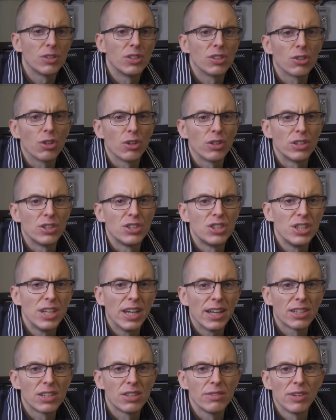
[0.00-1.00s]
that's got a G
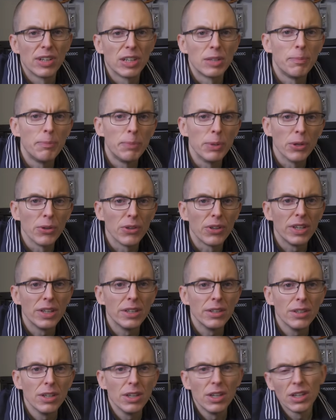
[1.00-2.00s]
X device built
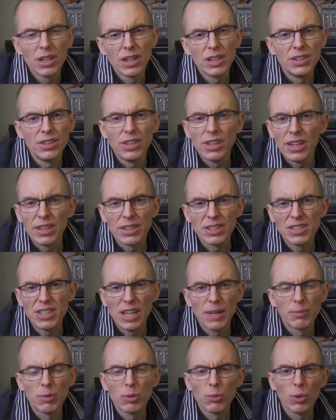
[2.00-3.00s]
in, and you get a
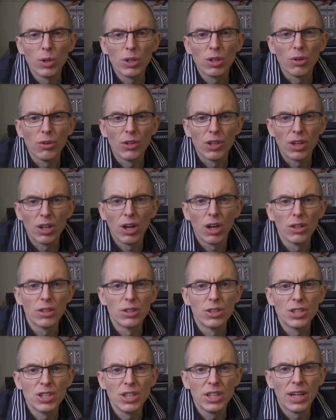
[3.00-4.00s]
separate one called a
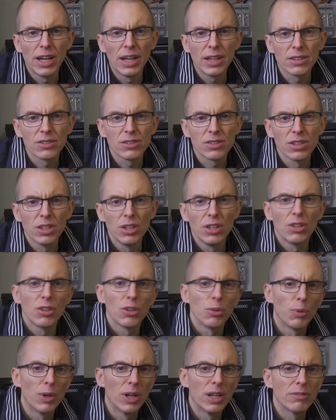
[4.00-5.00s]
Color G X.
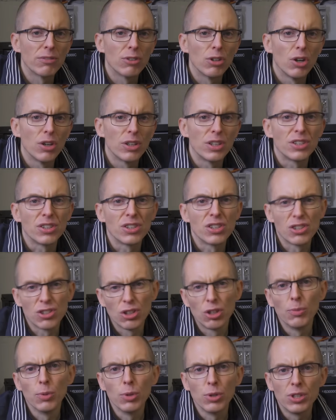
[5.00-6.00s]
The one I've got is the
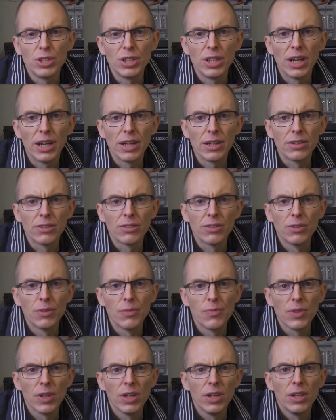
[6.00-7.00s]
Cerbo G X.
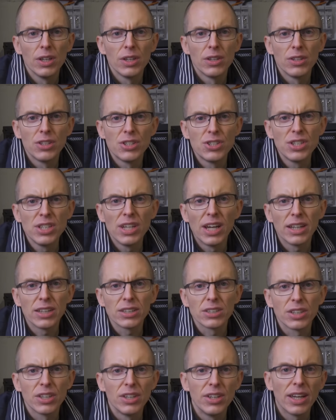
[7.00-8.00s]
The G
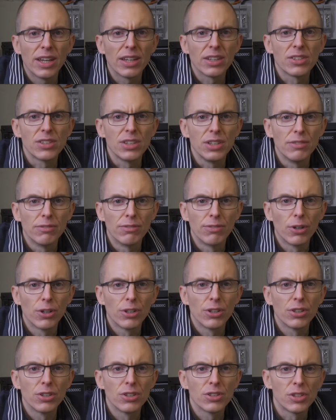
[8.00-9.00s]
X connects the
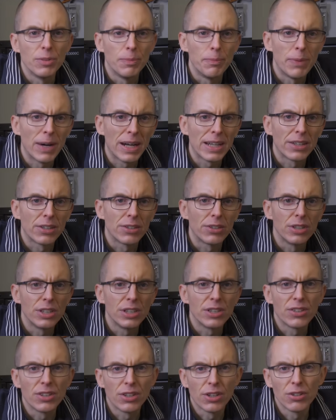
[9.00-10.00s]
inverters, the
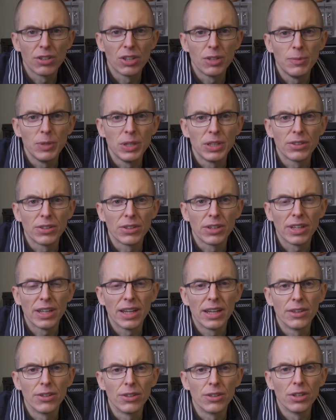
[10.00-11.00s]
batteries, the grid meter
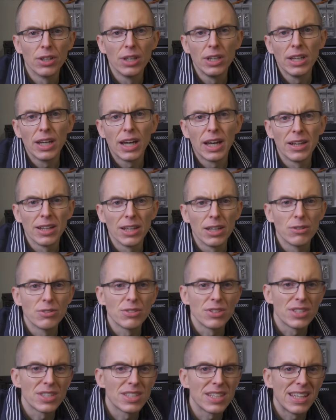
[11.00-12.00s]
together, and allows
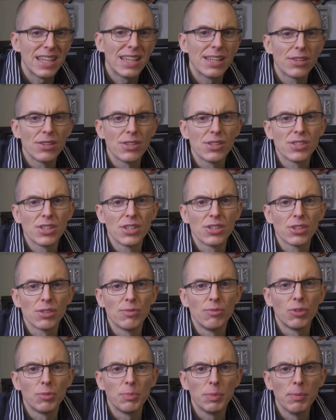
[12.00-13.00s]
the state of the
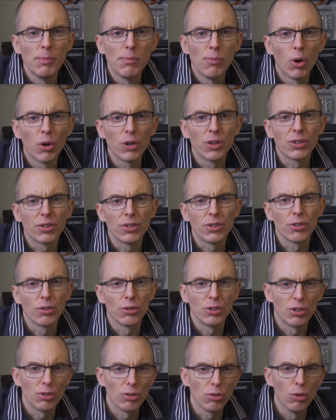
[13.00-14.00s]
system to be monitored
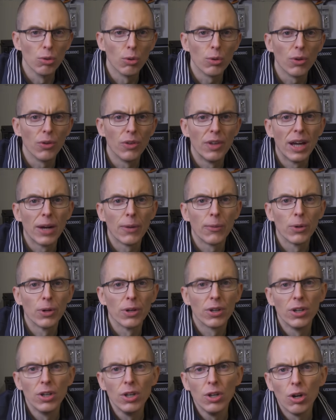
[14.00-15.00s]
on your local
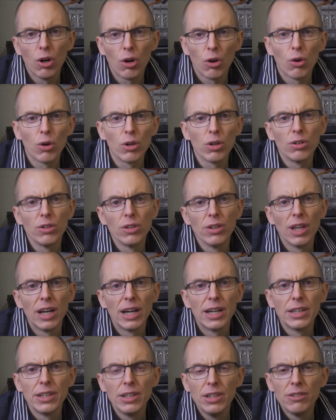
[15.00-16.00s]
network or
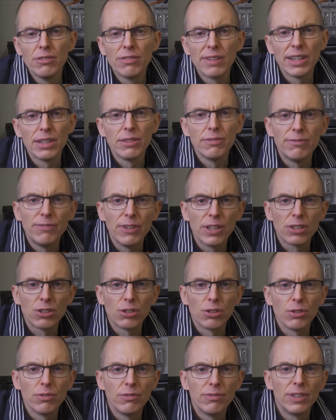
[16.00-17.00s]
online via the
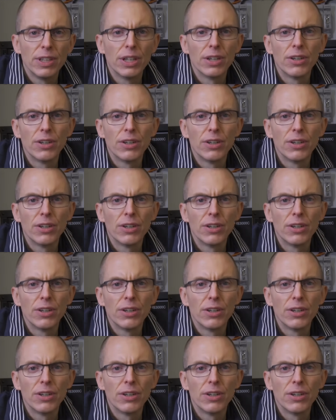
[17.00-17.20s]
Victron V